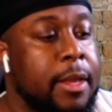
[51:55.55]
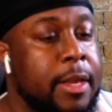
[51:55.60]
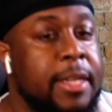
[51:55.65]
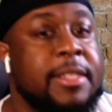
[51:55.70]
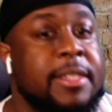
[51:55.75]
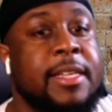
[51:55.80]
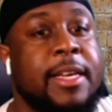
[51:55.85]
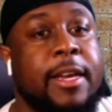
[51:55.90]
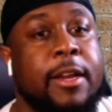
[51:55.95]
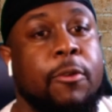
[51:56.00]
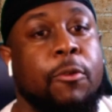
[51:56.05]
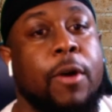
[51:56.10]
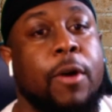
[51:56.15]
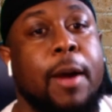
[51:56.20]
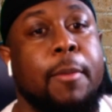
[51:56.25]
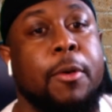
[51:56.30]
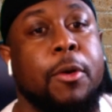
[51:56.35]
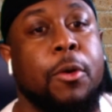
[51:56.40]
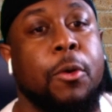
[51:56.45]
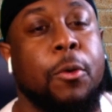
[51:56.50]
He said
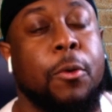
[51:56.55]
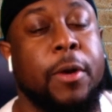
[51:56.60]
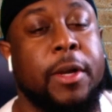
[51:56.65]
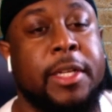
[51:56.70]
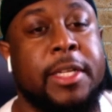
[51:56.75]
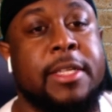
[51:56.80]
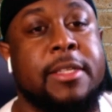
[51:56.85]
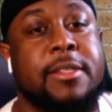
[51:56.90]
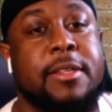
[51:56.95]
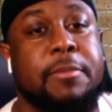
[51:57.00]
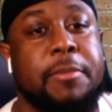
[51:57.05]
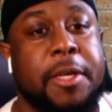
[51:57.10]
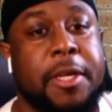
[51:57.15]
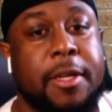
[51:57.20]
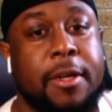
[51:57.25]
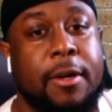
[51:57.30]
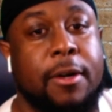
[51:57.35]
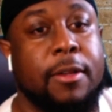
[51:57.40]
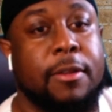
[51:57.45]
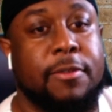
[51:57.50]
Robert Orr needs to be
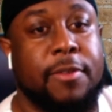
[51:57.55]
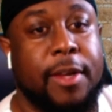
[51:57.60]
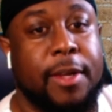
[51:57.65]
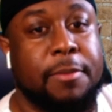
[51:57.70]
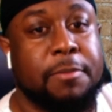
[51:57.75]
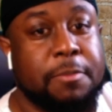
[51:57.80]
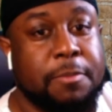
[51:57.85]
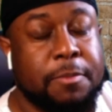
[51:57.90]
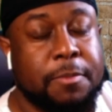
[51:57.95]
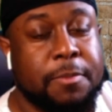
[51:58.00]
in the Hall of Fame.